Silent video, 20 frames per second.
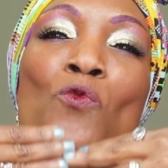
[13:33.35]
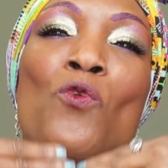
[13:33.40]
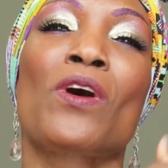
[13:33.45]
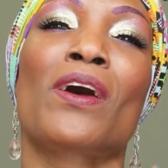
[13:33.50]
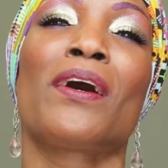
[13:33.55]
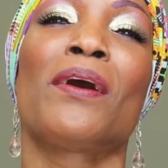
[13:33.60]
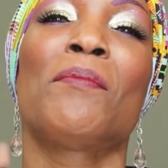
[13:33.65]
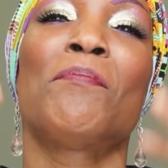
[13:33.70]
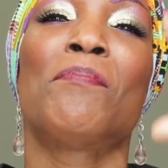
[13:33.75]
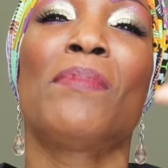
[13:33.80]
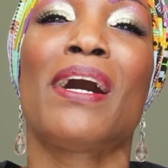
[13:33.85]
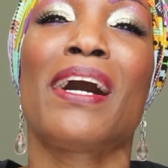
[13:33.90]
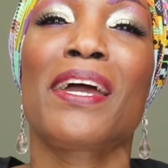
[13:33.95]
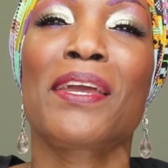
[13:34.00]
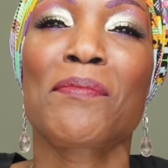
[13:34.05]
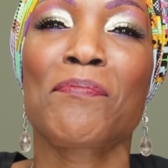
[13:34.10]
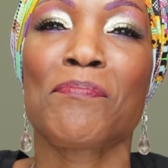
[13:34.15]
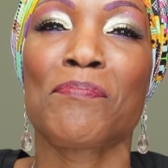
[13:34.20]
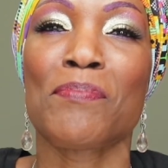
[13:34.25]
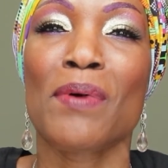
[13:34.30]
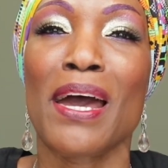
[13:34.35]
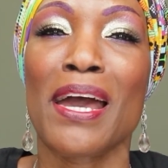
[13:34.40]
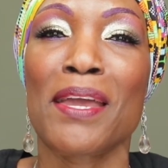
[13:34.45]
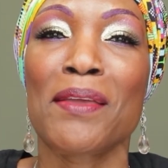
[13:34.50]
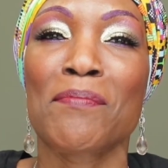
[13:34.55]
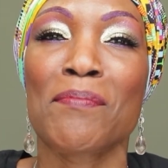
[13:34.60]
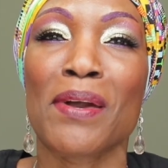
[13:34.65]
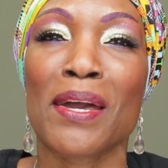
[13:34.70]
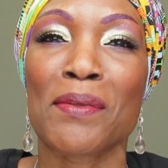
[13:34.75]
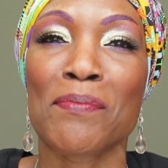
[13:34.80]
Bye, bye,
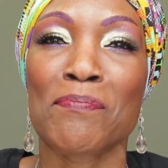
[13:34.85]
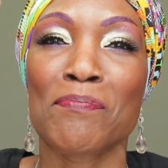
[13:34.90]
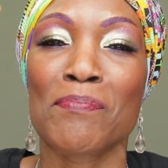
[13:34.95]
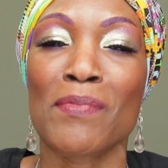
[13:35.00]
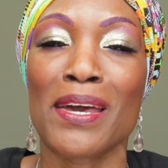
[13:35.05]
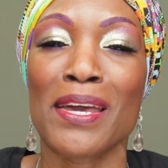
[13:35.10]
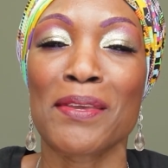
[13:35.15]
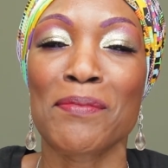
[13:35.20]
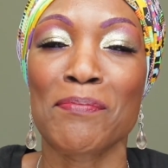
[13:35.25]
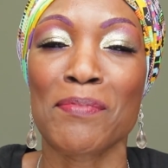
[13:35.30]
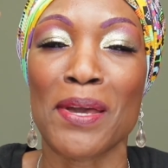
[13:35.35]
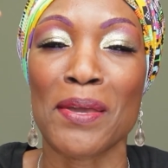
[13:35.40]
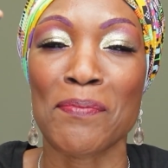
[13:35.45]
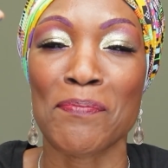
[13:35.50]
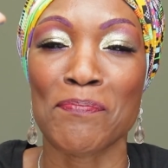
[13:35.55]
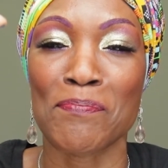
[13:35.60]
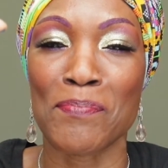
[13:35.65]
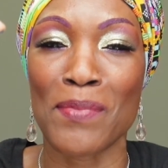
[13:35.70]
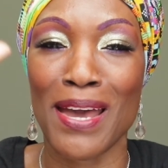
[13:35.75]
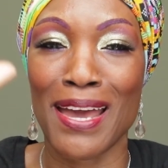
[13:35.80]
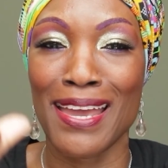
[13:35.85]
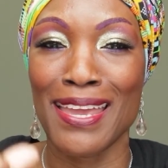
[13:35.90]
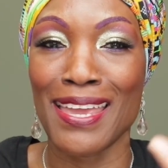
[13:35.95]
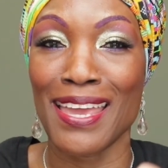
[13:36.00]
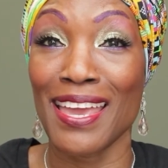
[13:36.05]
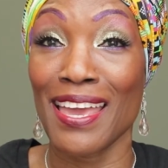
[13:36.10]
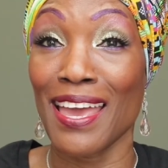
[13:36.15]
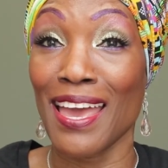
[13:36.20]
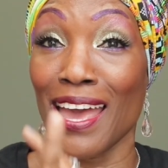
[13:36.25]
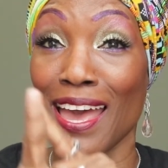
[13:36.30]
bye, bye, bye, bye.
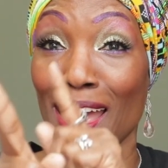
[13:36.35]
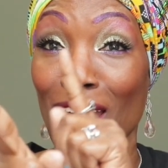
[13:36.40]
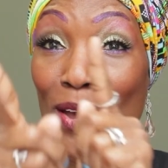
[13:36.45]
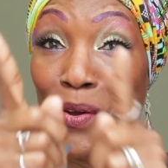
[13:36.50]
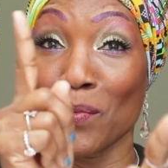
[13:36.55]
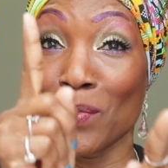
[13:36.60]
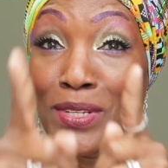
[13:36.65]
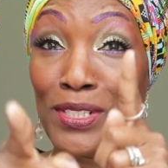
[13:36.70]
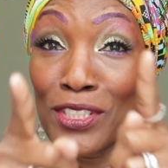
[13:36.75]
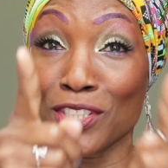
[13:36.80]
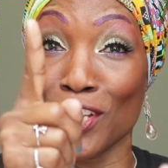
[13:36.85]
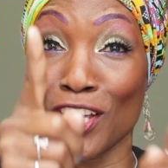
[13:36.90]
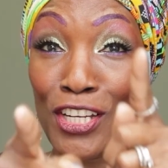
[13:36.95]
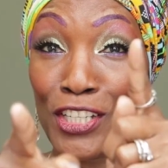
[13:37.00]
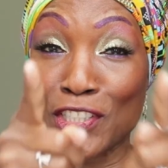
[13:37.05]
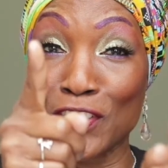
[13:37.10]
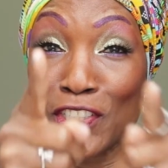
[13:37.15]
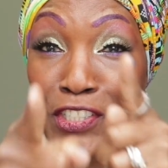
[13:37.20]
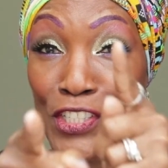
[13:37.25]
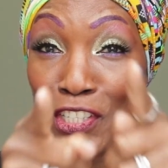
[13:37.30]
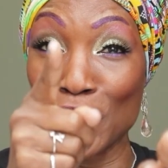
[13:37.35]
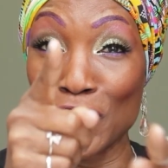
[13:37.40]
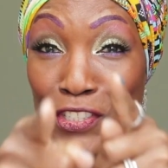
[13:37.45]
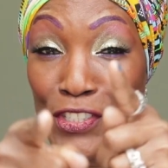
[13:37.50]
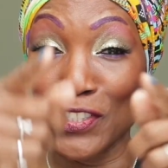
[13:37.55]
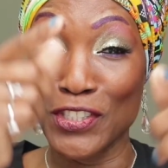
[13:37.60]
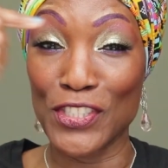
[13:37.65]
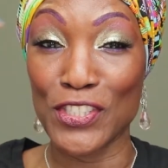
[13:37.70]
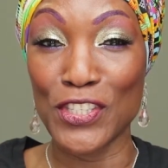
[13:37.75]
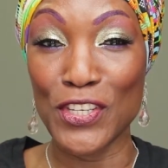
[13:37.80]
I will talk to you
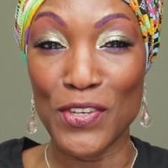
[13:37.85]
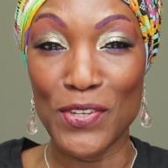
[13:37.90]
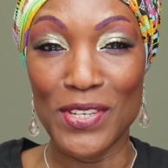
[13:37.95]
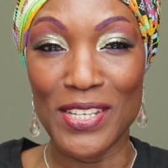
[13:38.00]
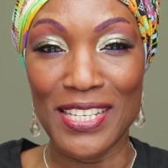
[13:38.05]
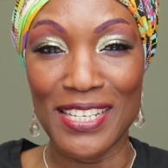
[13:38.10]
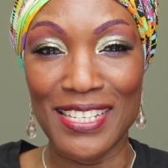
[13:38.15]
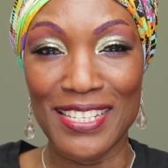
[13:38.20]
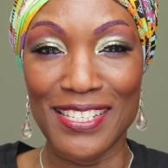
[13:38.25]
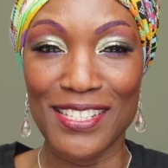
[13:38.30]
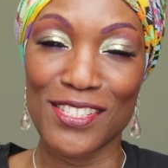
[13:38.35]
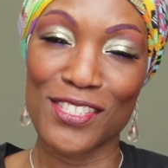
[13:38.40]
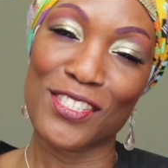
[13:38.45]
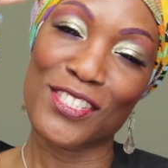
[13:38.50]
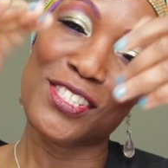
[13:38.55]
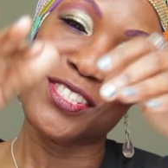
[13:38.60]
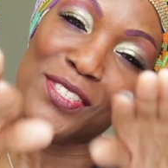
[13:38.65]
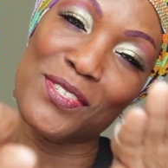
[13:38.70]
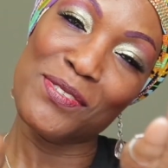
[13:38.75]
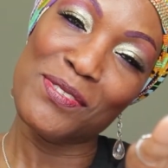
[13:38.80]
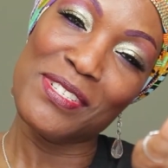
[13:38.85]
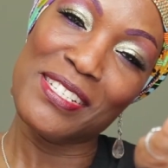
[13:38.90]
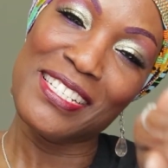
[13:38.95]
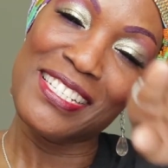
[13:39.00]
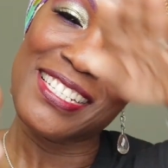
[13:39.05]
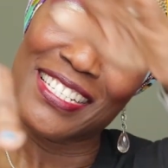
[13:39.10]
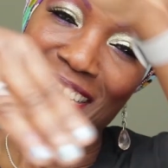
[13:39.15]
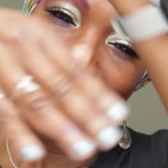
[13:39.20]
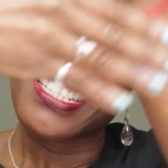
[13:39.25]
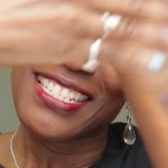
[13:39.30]
soon,
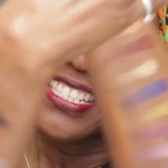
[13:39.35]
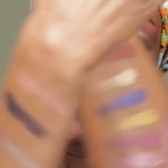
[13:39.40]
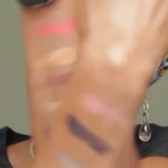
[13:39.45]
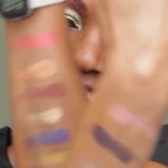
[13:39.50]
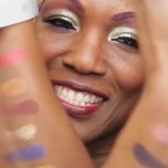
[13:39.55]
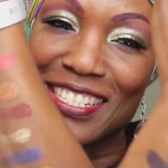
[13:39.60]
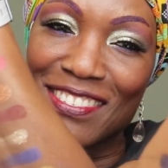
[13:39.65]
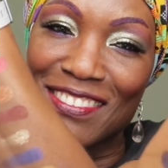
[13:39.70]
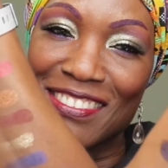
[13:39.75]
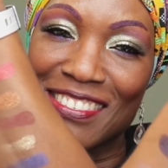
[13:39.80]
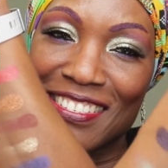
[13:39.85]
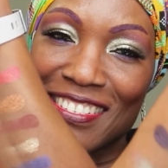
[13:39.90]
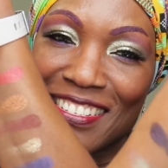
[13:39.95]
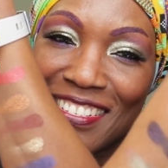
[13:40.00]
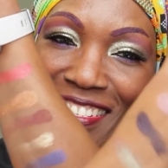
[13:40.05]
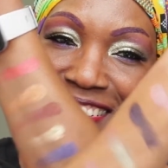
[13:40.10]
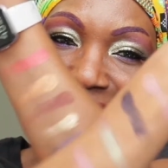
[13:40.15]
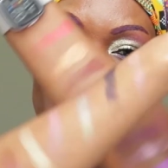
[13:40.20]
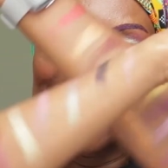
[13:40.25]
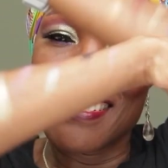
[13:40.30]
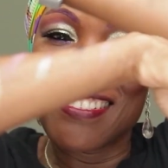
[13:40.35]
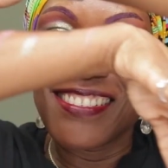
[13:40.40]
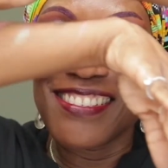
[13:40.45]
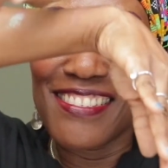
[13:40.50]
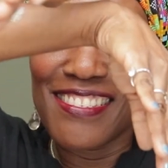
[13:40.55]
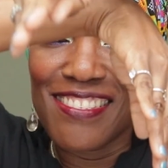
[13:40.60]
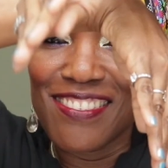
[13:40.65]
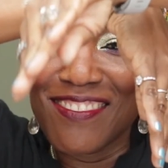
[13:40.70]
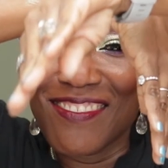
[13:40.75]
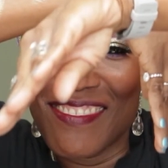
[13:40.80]
soon, soon,
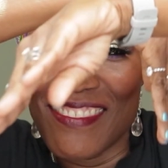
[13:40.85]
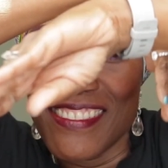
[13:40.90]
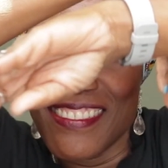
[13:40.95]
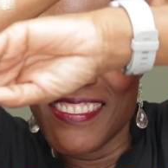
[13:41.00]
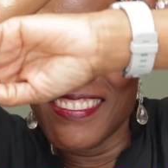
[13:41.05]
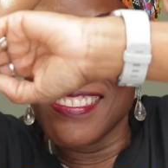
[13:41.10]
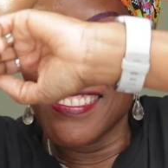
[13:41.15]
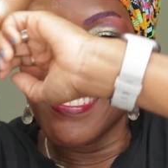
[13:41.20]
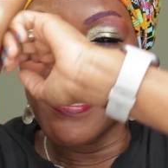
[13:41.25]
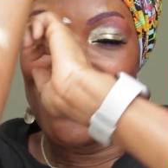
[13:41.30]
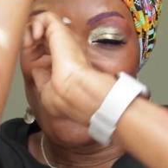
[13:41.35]
soon,